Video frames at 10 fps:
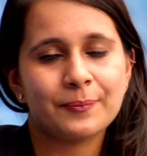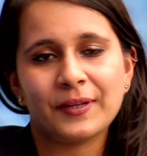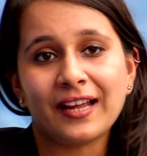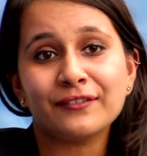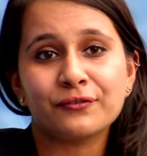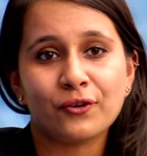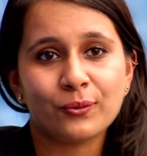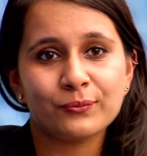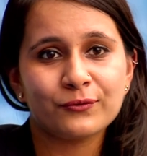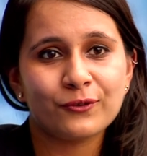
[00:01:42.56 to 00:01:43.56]
a
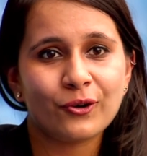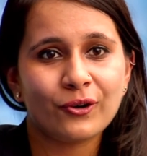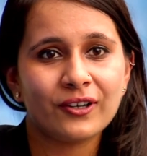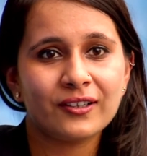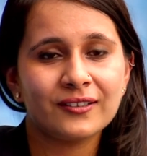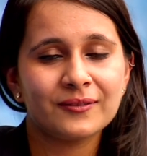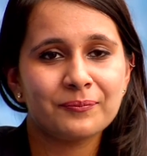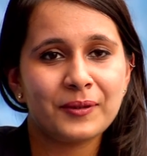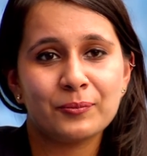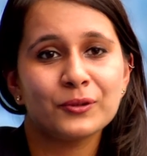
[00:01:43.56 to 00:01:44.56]
platform for
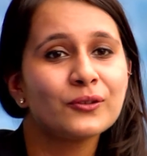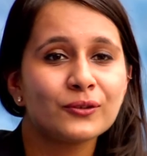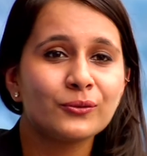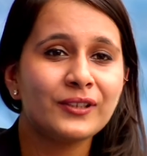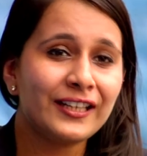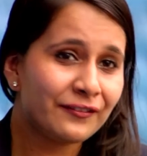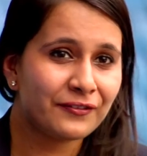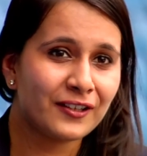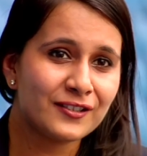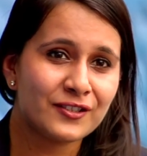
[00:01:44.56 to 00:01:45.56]
people who need
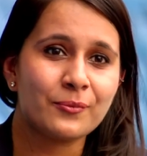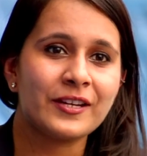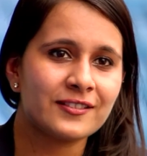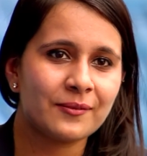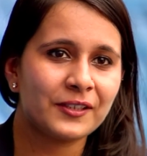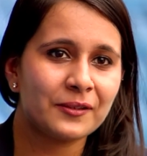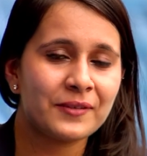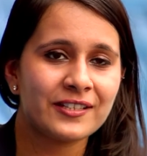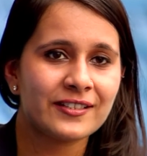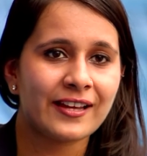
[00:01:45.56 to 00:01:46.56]
funds to make something
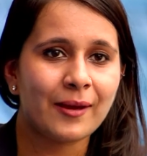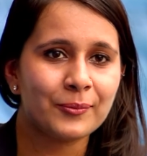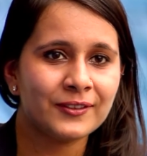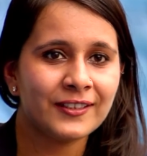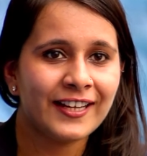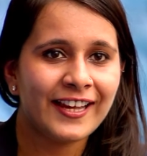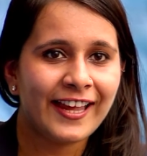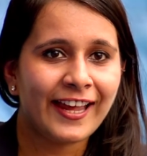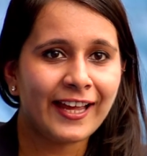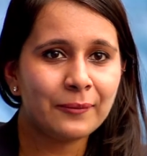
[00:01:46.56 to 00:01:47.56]
amazing happen
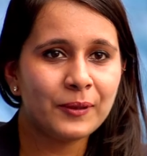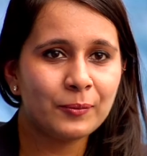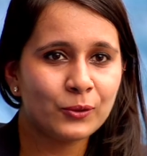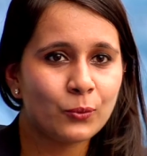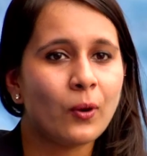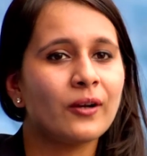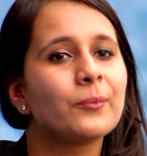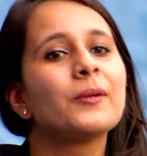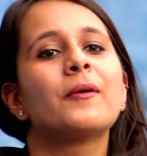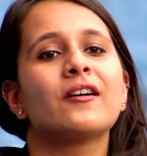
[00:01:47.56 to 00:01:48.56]
and people who want to
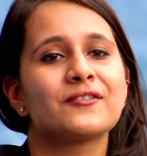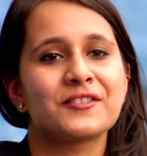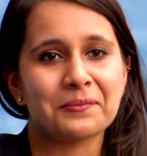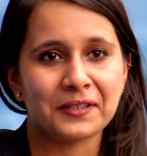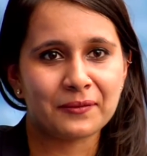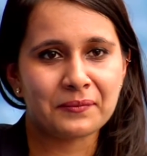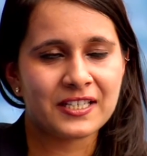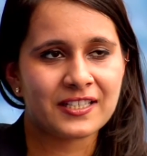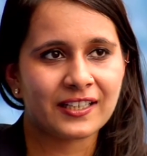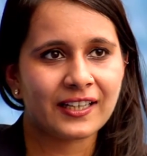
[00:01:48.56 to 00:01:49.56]
be part of something
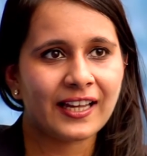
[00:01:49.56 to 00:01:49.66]
amazing.